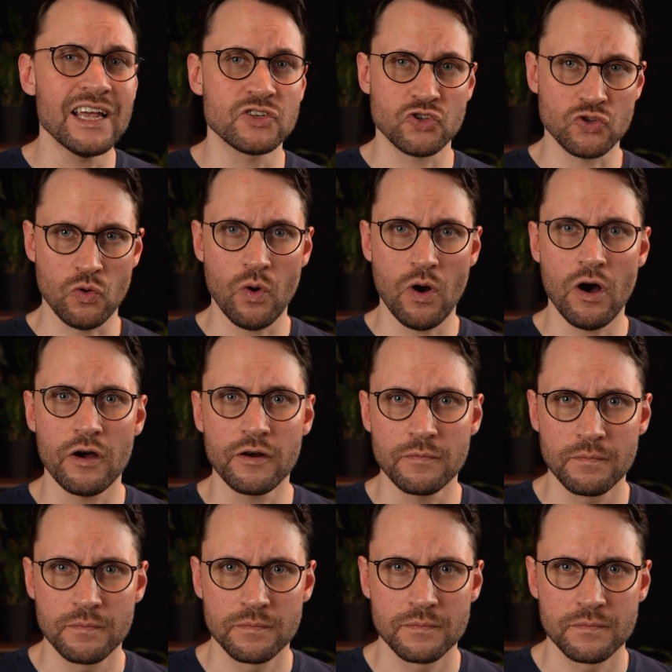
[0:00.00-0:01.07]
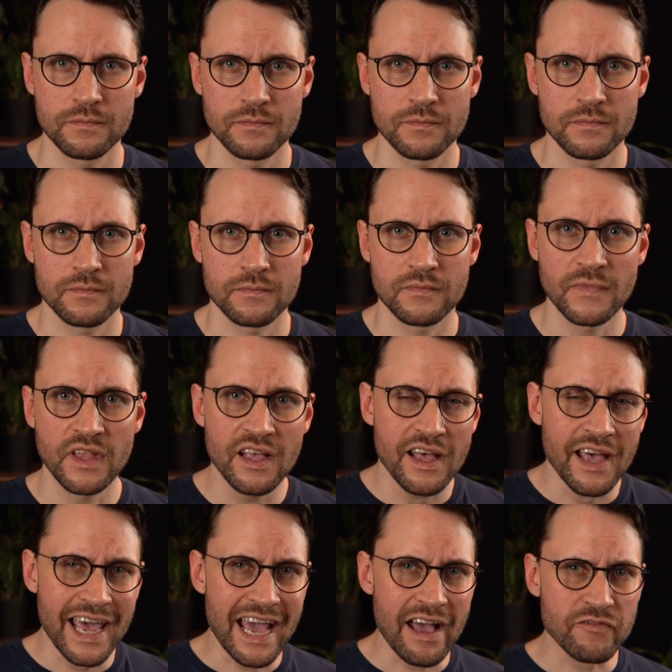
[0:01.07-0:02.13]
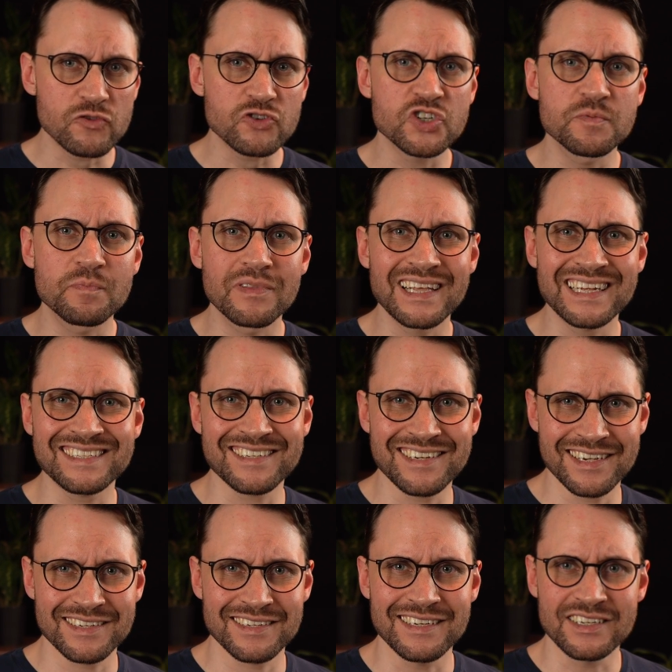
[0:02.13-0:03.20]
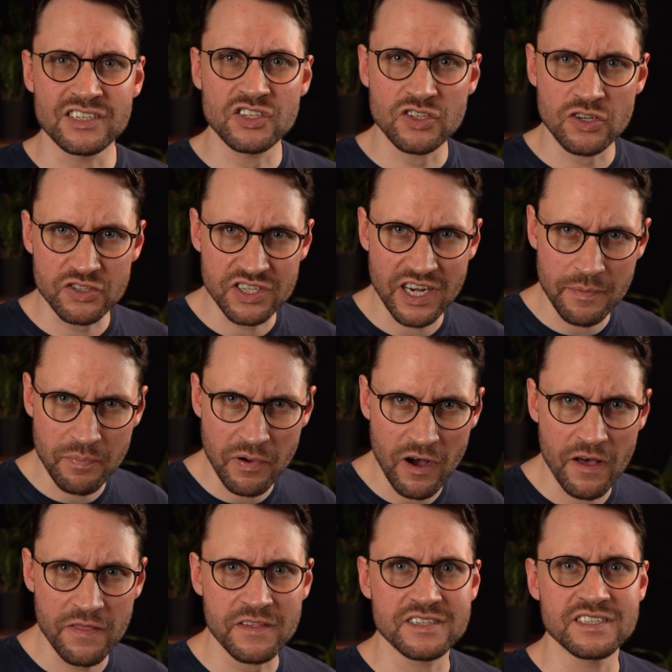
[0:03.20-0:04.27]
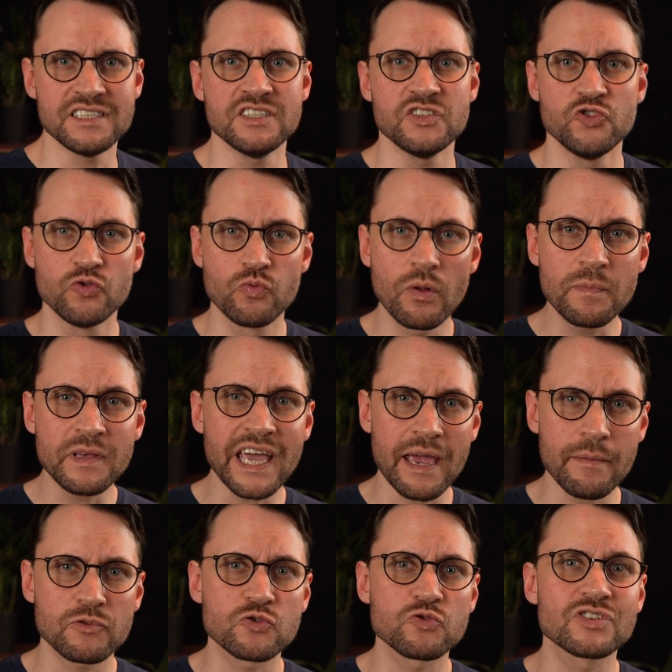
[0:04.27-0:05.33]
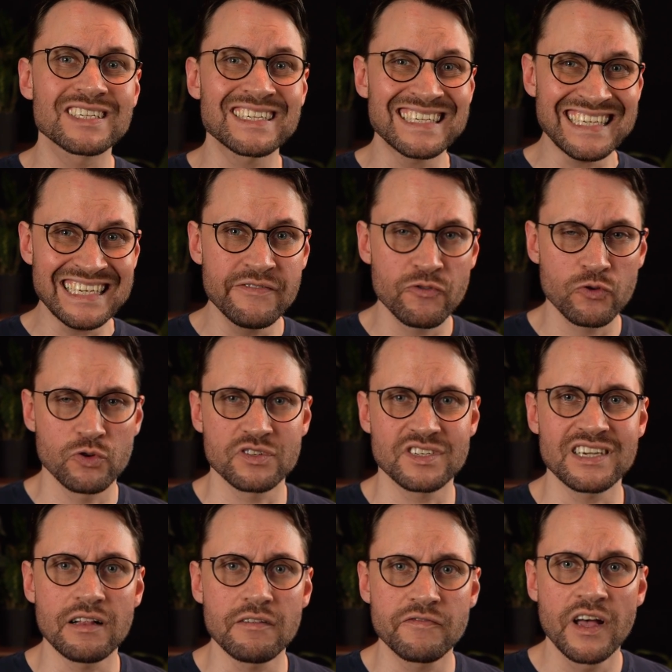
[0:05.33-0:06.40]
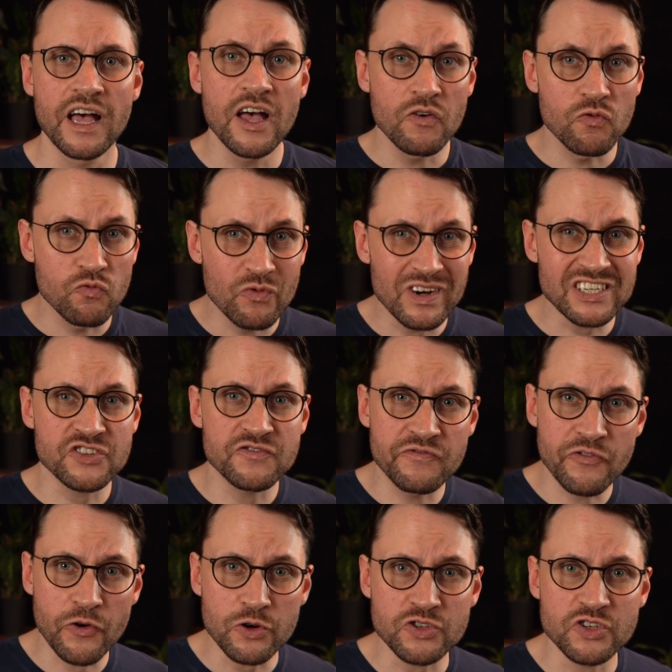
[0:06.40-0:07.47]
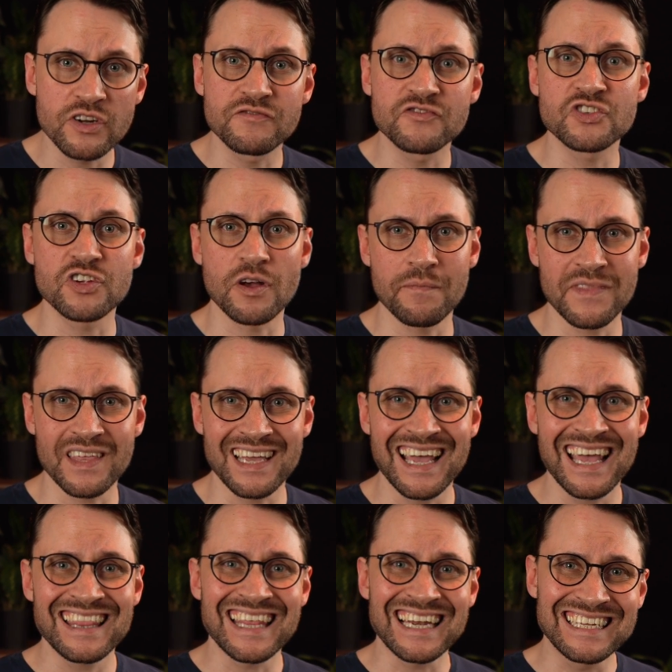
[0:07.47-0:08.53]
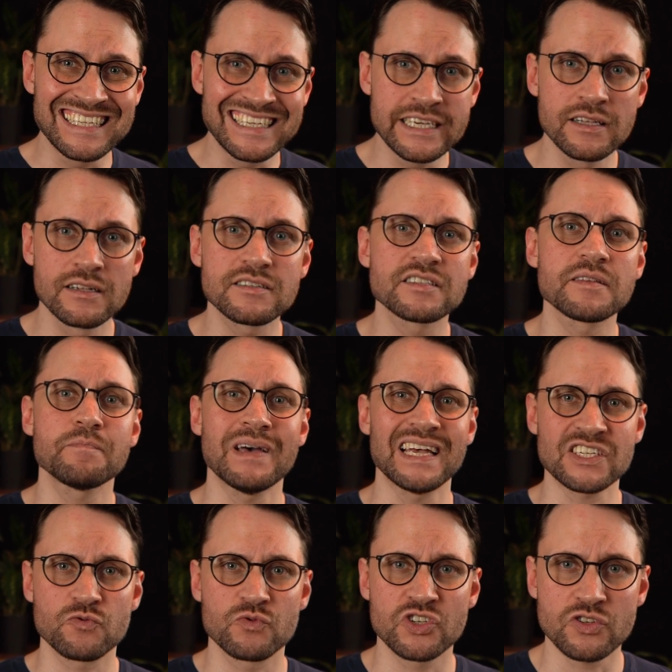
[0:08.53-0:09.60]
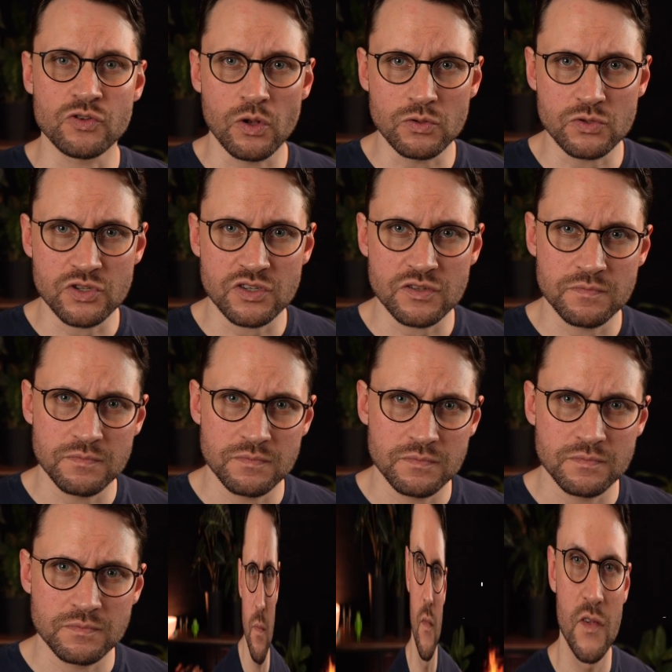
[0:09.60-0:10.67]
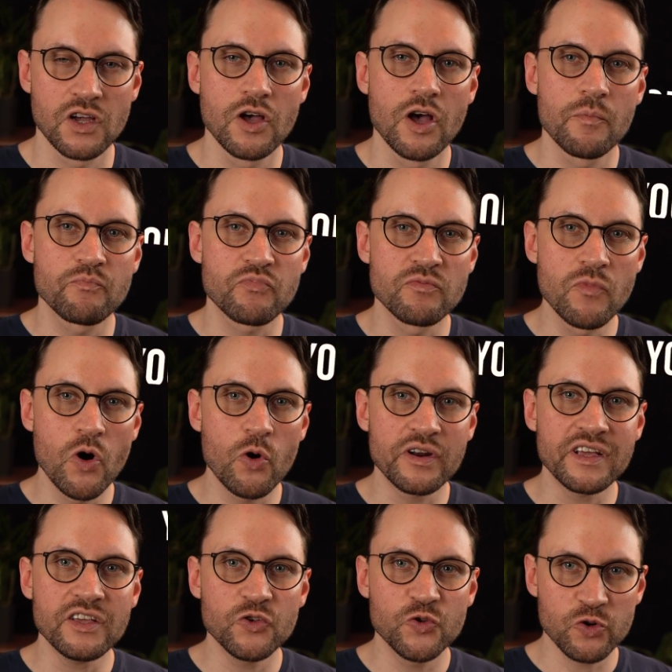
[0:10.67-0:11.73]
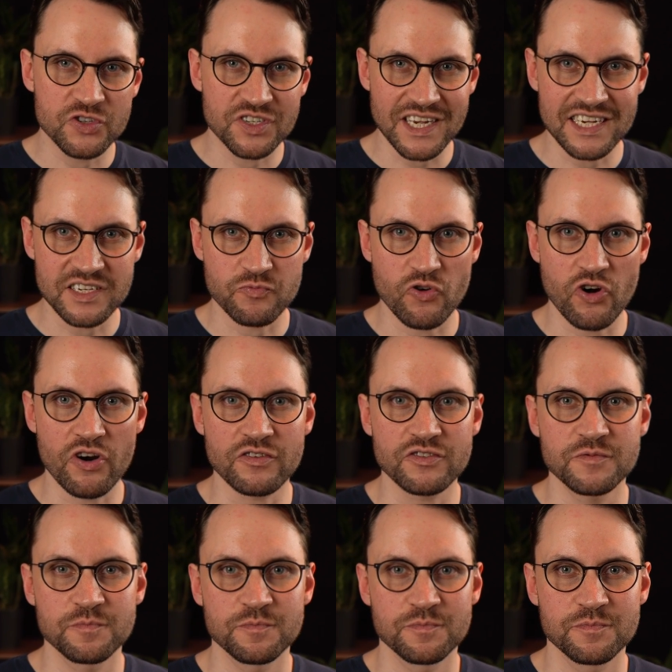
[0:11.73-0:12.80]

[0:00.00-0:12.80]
And so on. After split testing such hypotheses, you will be able to see for yourself which version of something that yields the best results. Promoting your SaaS product.